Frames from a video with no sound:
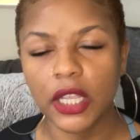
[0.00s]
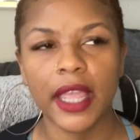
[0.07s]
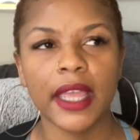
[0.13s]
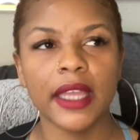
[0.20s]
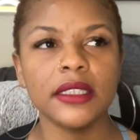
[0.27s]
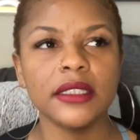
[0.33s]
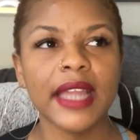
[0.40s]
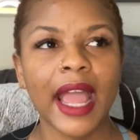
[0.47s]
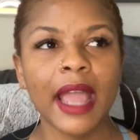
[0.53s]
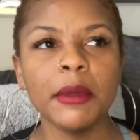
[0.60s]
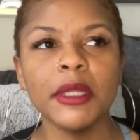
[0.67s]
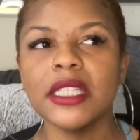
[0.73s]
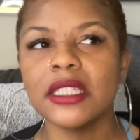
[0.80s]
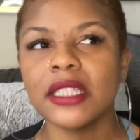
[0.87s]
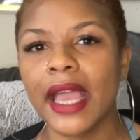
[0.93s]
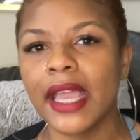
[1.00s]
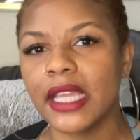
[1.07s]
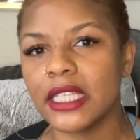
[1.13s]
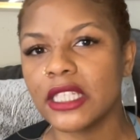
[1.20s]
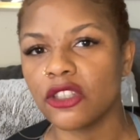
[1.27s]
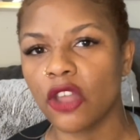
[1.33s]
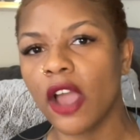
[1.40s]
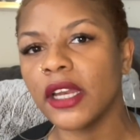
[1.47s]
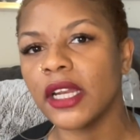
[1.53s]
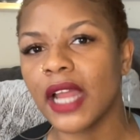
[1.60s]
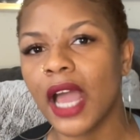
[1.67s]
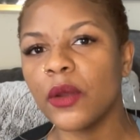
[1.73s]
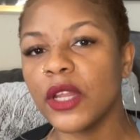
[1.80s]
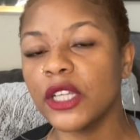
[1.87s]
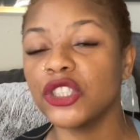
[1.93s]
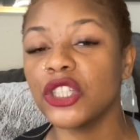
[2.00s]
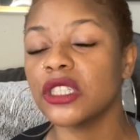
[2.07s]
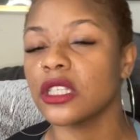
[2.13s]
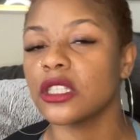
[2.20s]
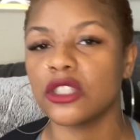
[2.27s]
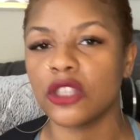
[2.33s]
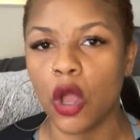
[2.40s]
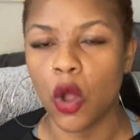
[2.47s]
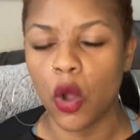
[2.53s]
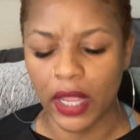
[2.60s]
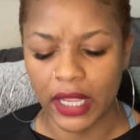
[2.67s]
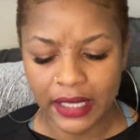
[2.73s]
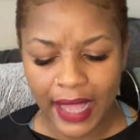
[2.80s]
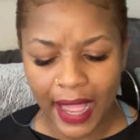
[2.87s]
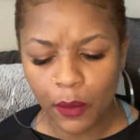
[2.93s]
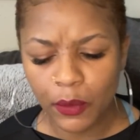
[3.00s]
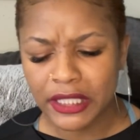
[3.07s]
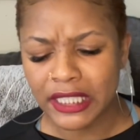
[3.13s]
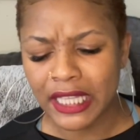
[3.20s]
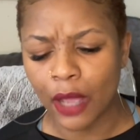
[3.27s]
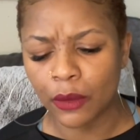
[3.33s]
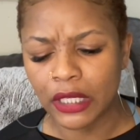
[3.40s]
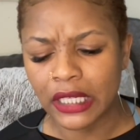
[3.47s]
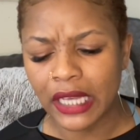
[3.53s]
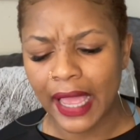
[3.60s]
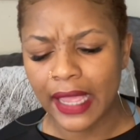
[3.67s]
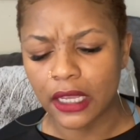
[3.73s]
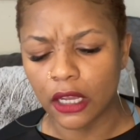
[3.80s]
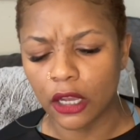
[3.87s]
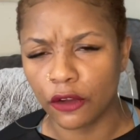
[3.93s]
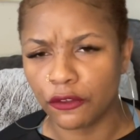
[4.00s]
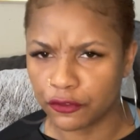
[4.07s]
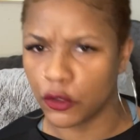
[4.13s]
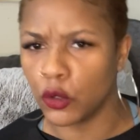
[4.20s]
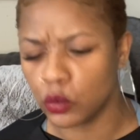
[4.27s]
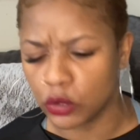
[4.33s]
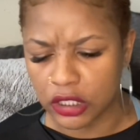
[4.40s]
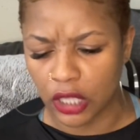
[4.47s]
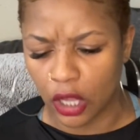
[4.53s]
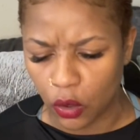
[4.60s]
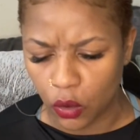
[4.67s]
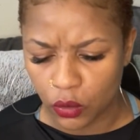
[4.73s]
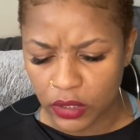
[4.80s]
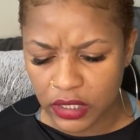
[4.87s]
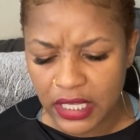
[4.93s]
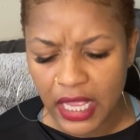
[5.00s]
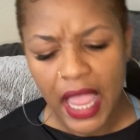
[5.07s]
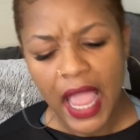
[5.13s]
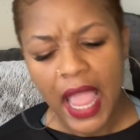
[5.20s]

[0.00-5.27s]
And Diamond is like, it started out as just a song, and now it's sounding like a few songs.